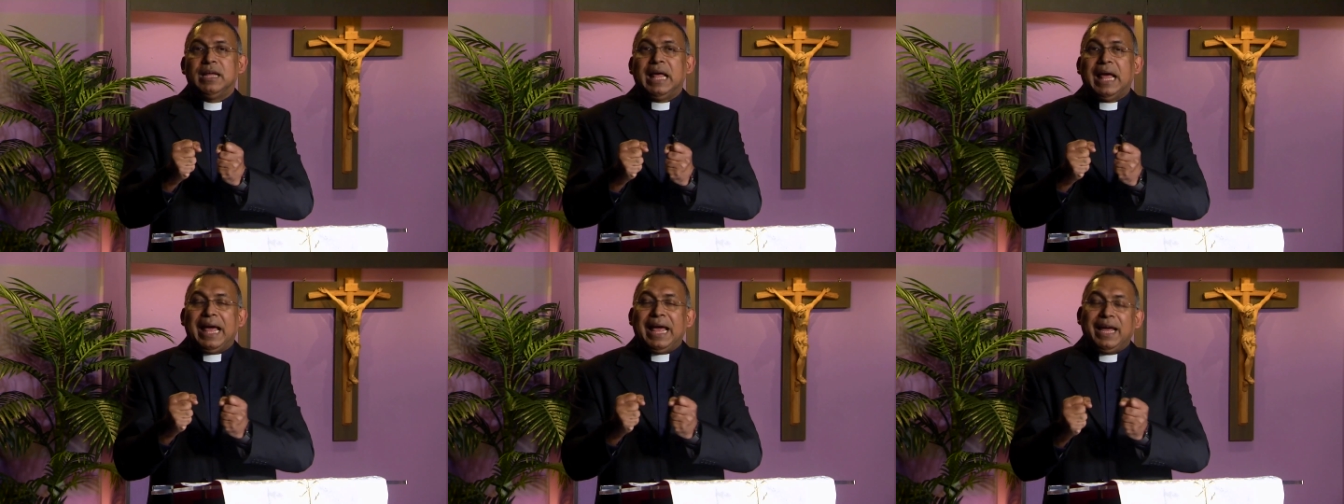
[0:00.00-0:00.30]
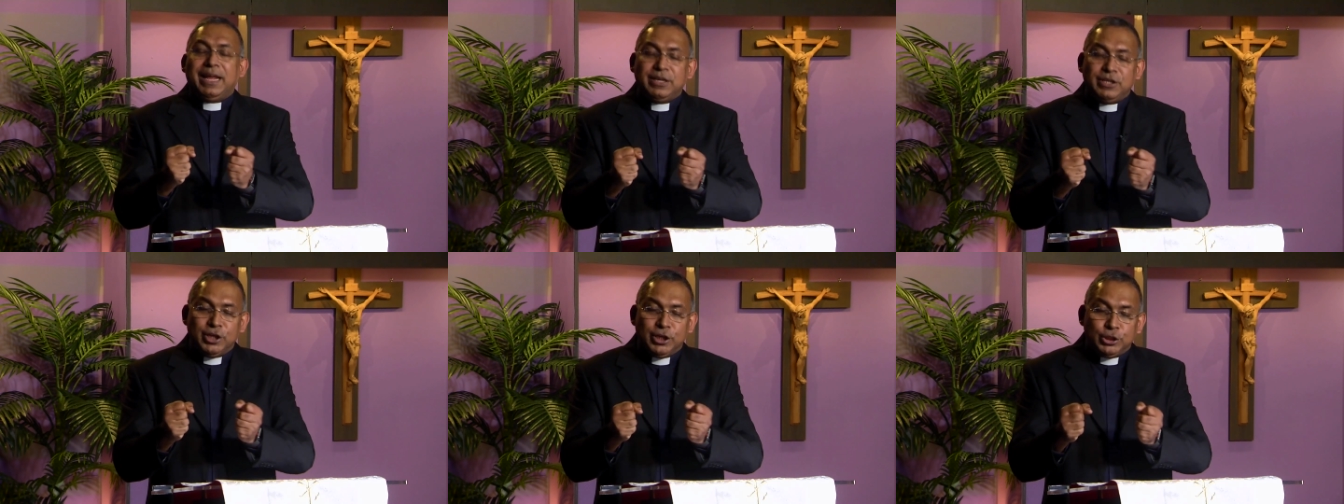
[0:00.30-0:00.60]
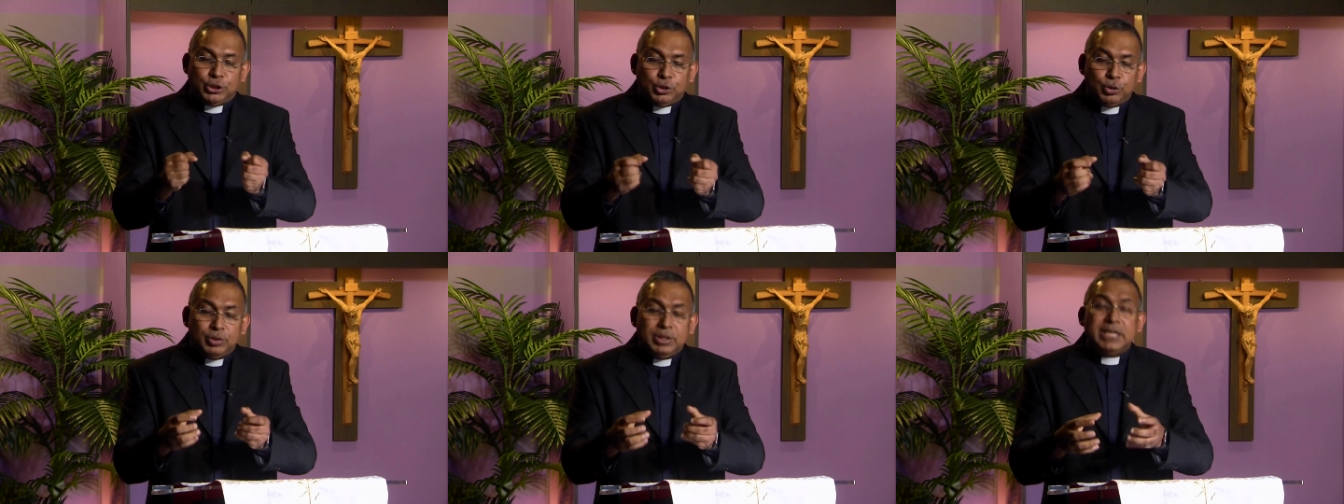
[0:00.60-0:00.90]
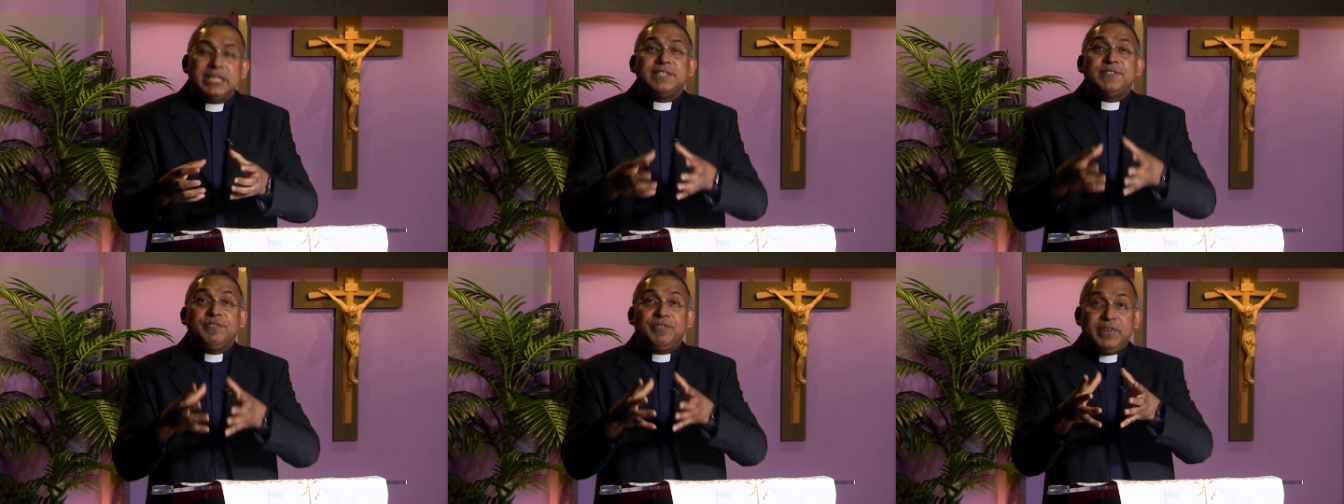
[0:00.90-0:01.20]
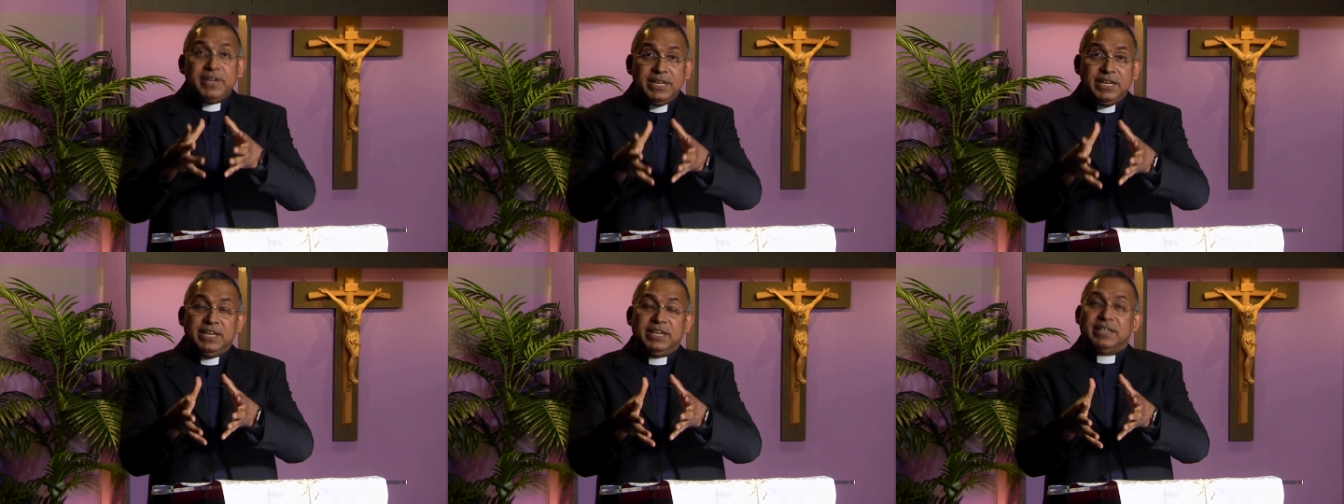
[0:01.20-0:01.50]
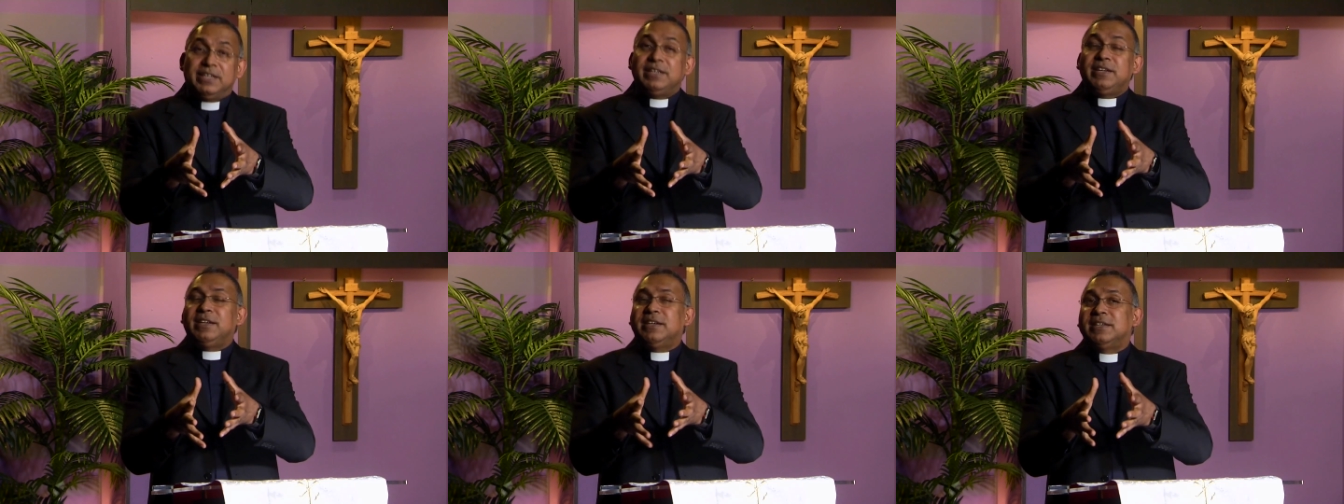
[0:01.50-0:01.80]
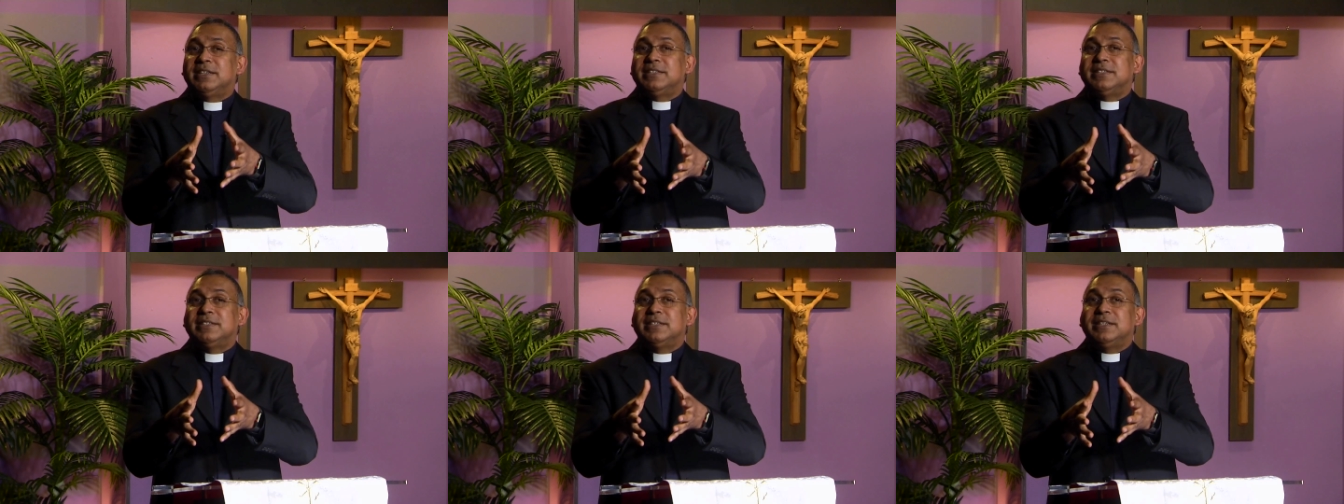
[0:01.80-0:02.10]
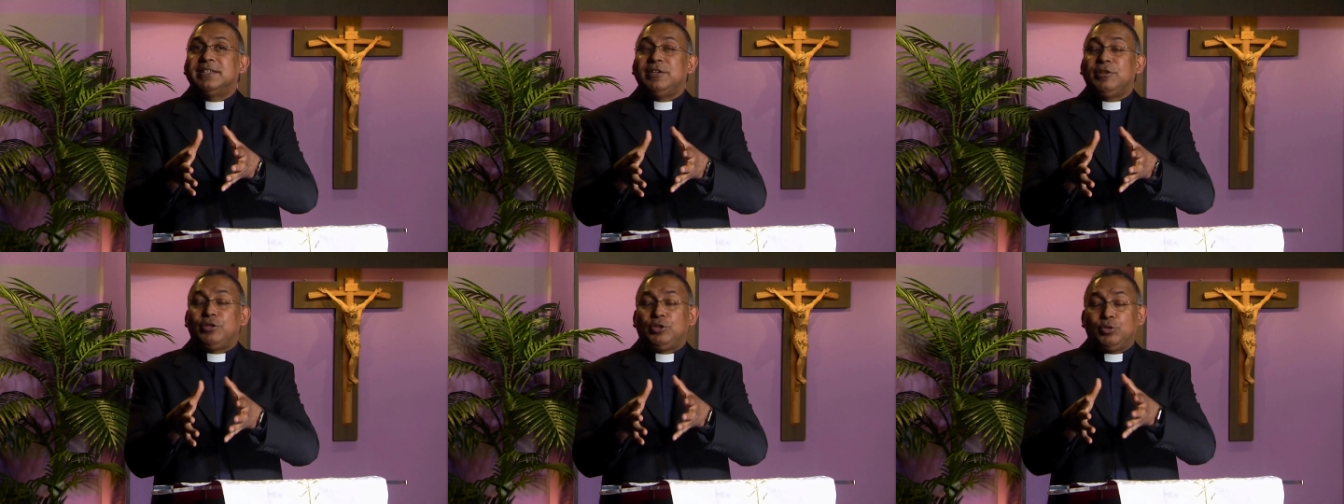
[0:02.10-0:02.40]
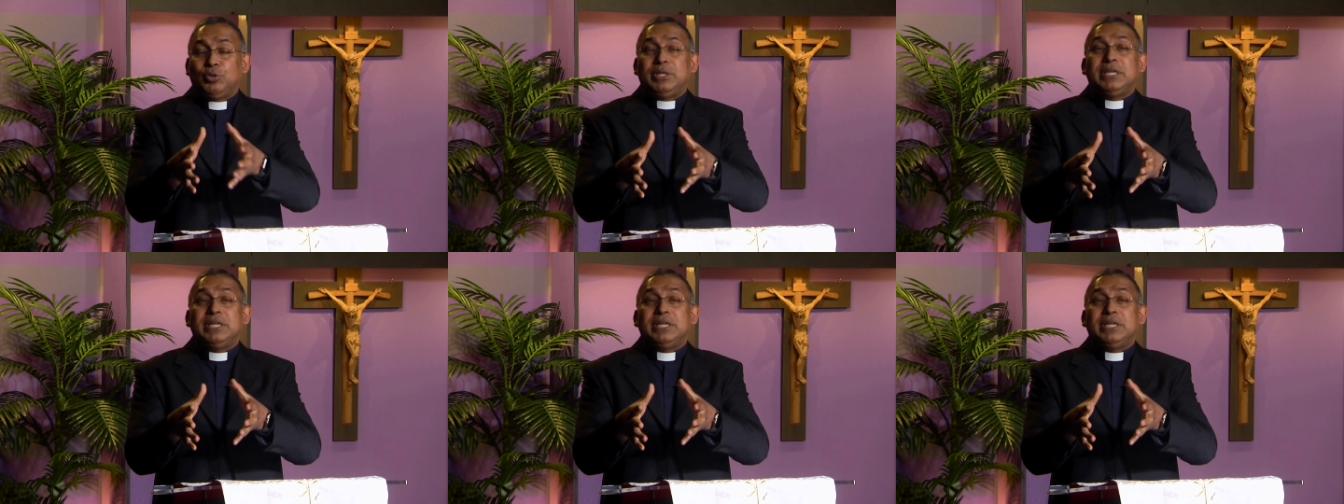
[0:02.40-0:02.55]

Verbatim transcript: And to this vineyard, to